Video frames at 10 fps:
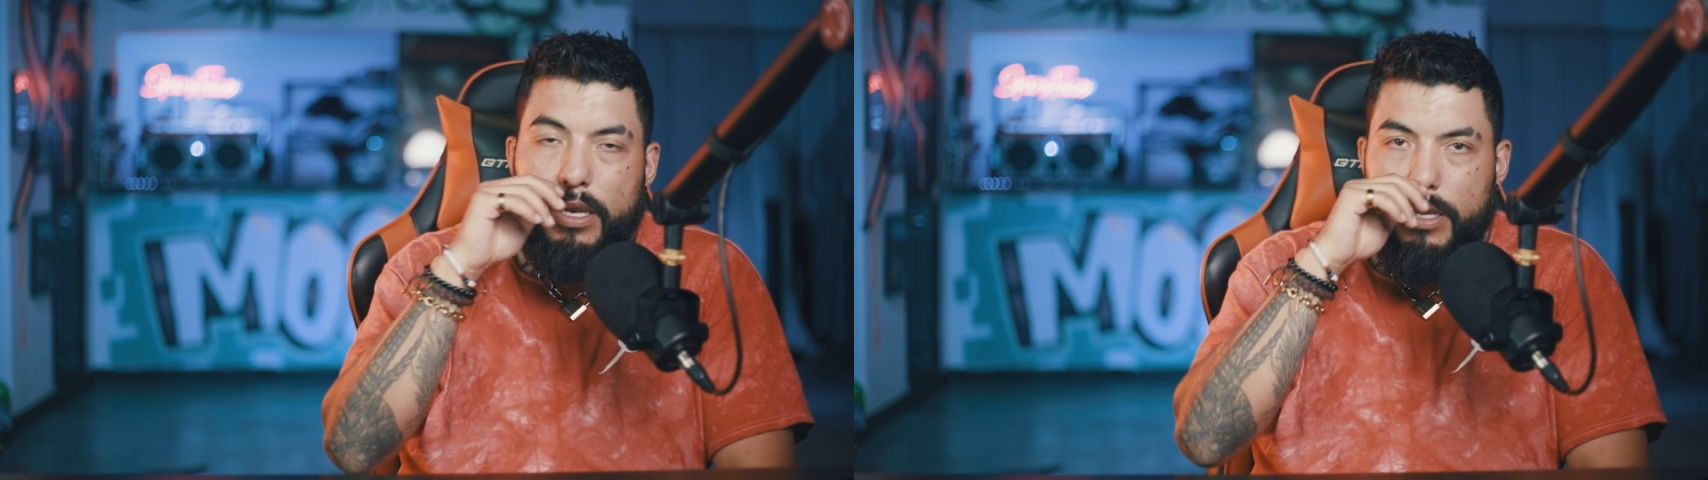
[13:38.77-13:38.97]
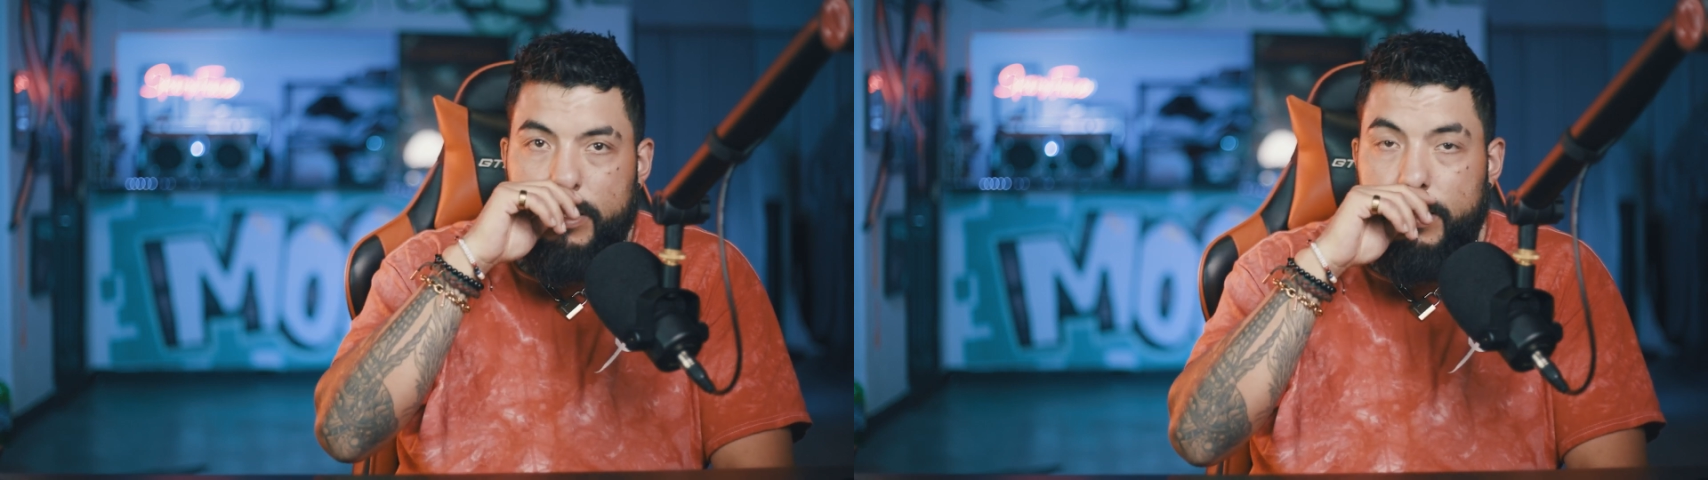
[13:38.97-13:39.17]

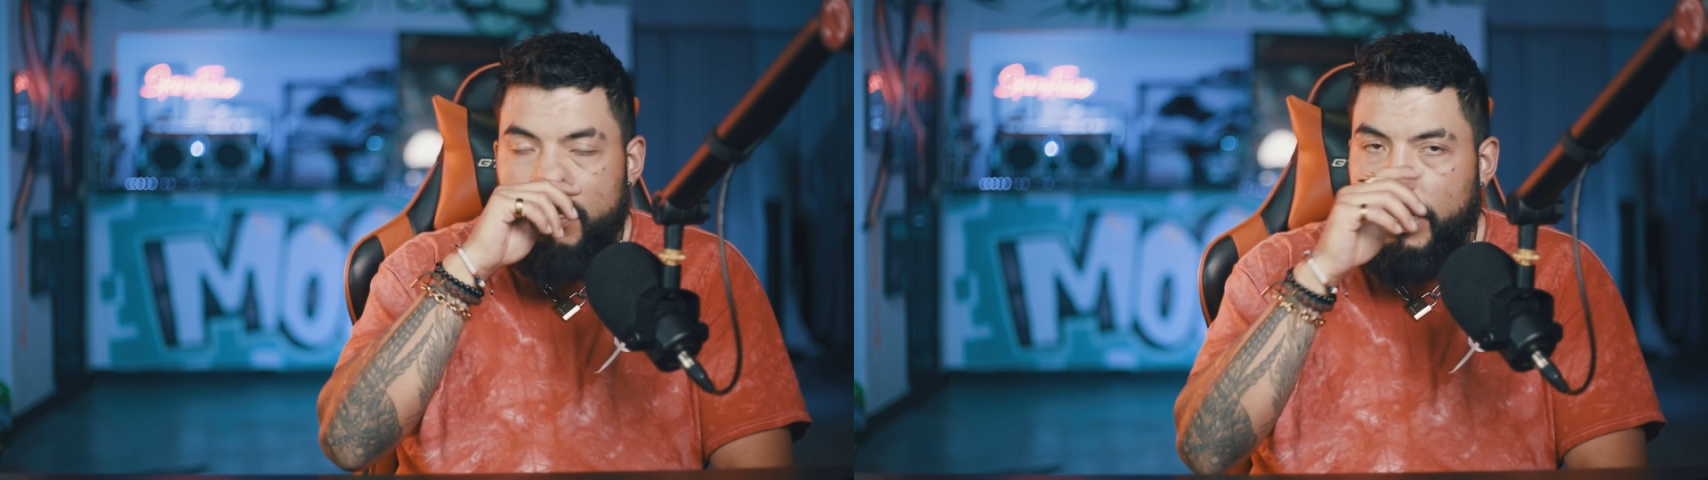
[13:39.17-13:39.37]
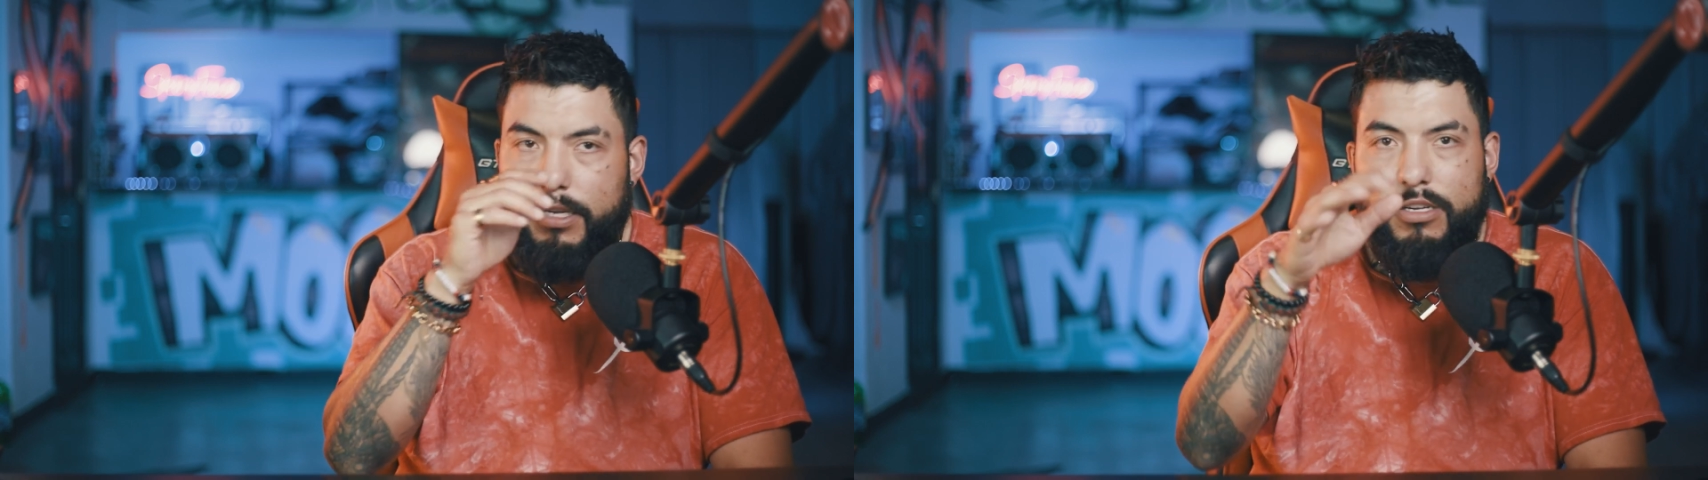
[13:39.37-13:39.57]
any
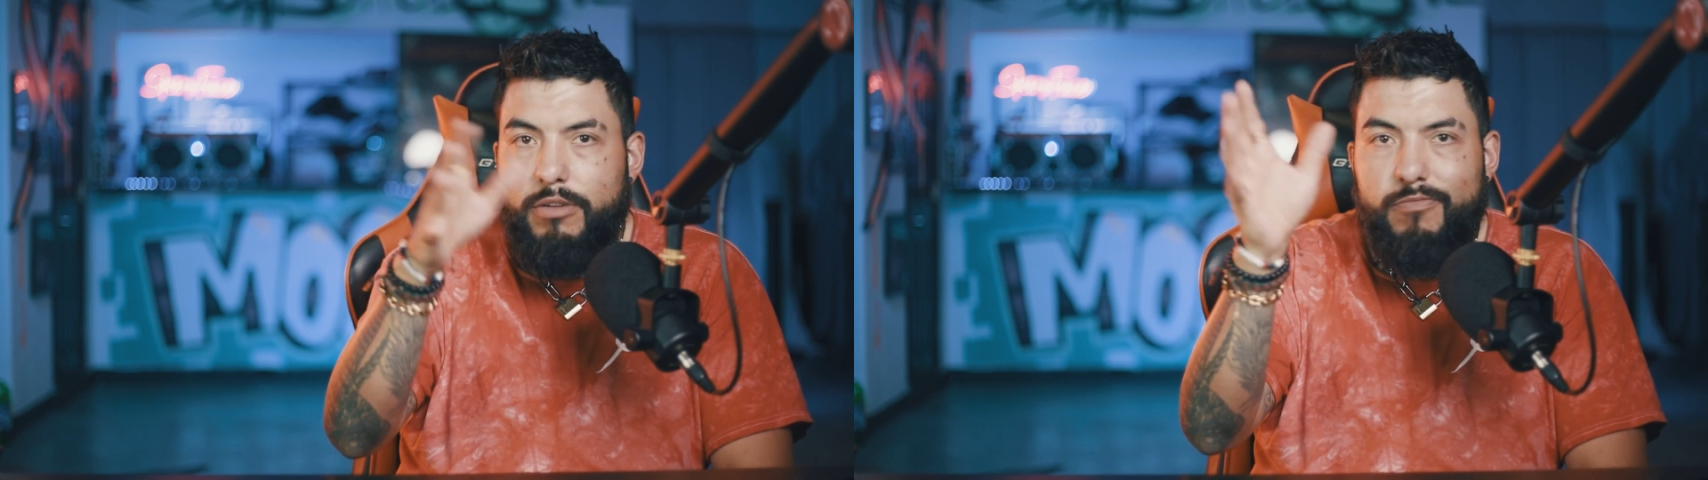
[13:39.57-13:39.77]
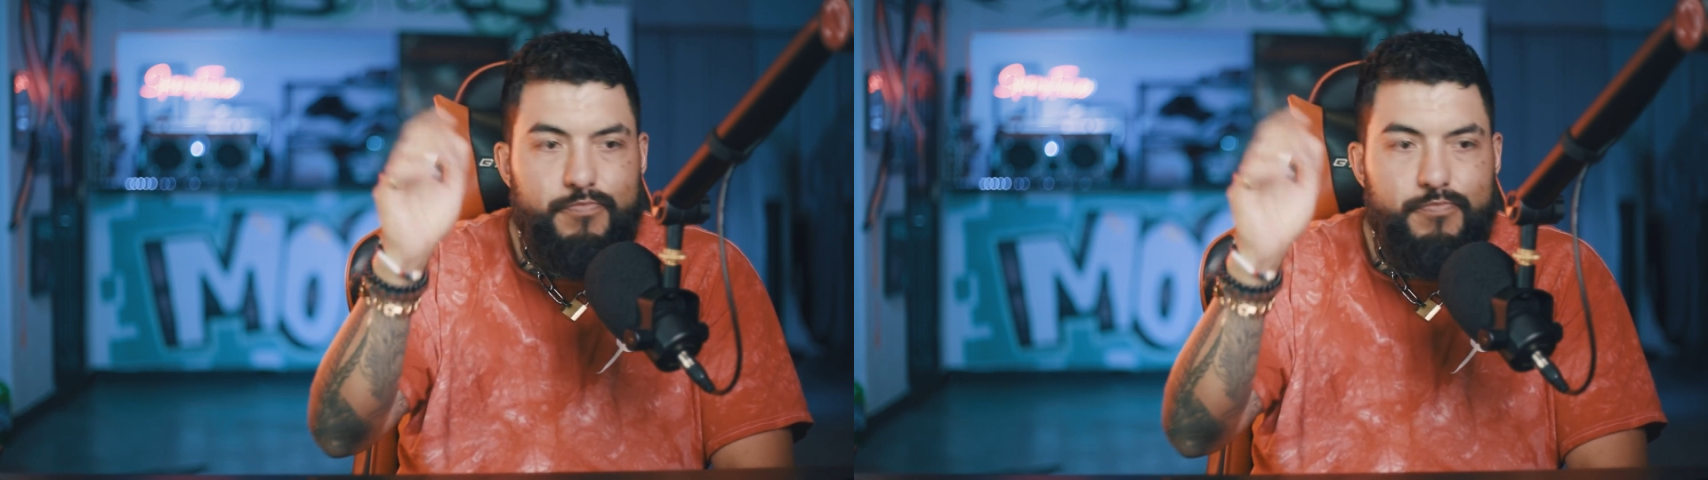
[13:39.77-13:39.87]
like